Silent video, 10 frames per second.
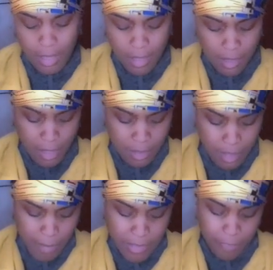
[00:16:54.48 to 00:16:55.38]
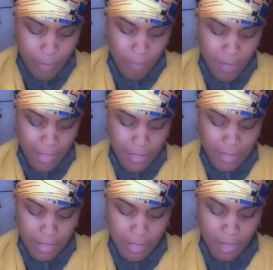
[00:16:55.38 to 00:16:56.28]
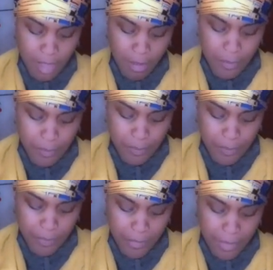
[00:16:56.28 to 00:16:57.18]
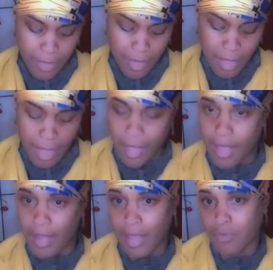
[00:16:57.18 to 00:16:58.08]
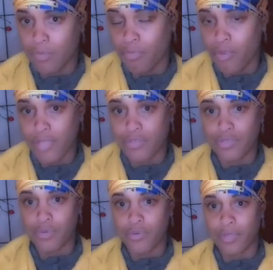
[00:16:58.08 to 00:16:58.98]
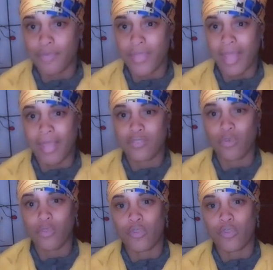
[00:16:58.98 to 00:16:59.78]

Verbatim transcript: it says, in the midst of COVID nineteen, um, I like to practice yoga. I like to work